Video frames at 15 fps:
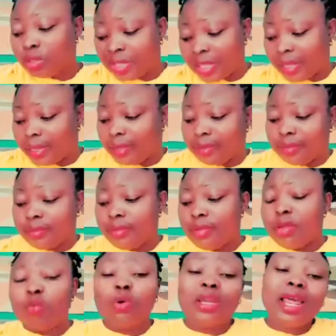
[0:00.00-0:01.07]
think.
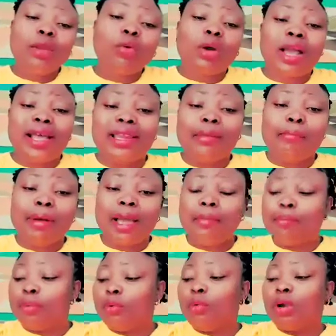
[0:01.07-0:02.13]
When I look at the
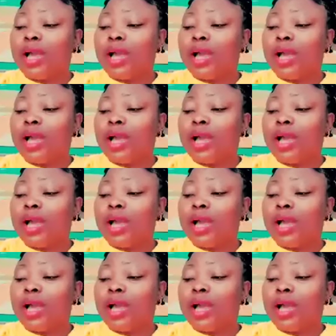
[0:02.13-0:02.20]
Bible,